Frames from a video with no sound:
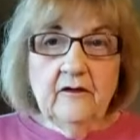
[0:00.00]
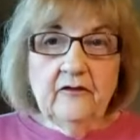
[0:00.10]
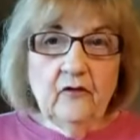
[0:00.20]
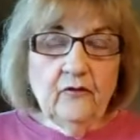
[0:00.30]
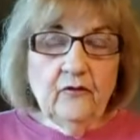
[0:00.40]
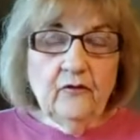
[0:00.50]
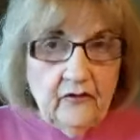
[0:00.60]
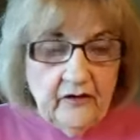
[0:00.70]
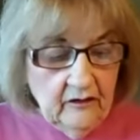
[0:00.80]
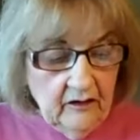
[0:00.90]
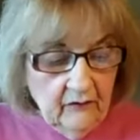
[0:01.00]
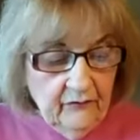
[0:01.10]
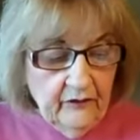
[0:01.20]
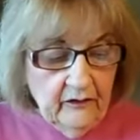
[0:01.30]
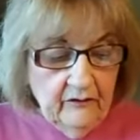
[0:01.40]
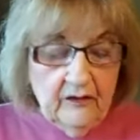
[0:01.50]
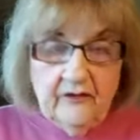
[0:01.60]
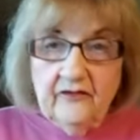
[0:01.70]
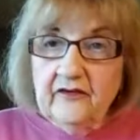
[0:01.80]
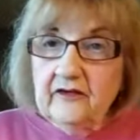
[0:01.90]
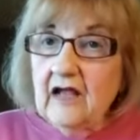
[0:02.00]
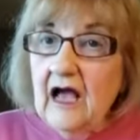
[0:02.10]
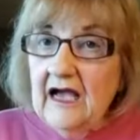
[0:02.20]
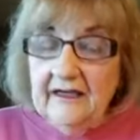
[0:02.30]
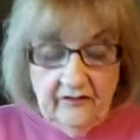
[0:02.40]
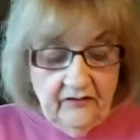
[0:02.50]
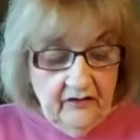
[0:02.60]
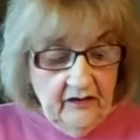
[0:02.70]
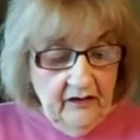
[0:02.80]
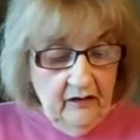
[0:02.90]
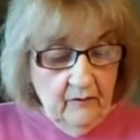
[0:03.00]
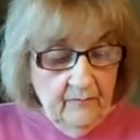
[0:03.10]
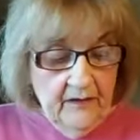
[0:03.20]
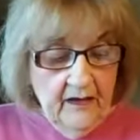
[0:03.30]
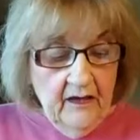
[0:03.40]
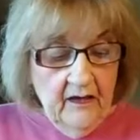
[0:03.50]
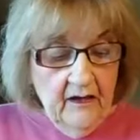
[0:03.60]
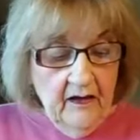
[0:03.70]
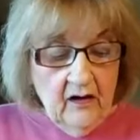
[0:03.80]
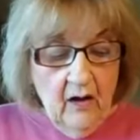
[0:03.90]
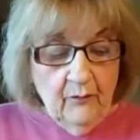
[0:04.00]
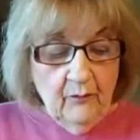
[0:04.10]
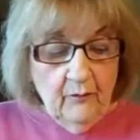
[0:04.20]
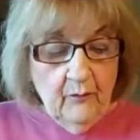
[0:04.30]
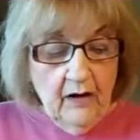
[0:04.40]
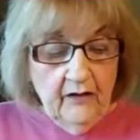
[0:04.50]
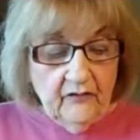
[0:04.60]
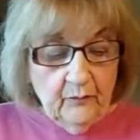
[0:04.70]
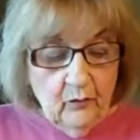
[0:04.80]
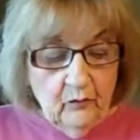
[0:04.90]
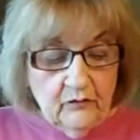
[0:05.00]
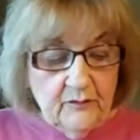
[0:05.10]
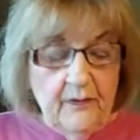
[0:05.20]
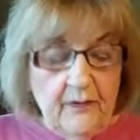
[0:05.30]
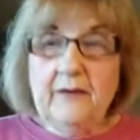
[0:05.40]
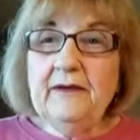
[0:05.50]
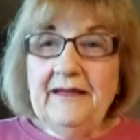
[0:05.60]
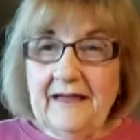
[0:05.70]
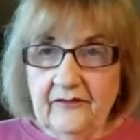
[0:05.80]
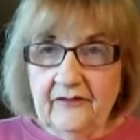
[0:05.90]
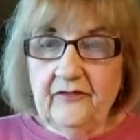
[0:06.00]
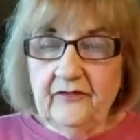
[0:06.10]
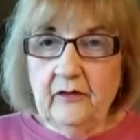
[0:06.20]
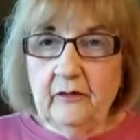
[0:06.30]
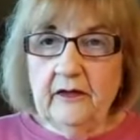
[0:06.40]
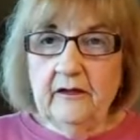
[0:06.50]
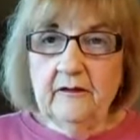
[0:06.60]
So if we're still, our fear level is still high, it's saying here, a compromise approach may be necessary.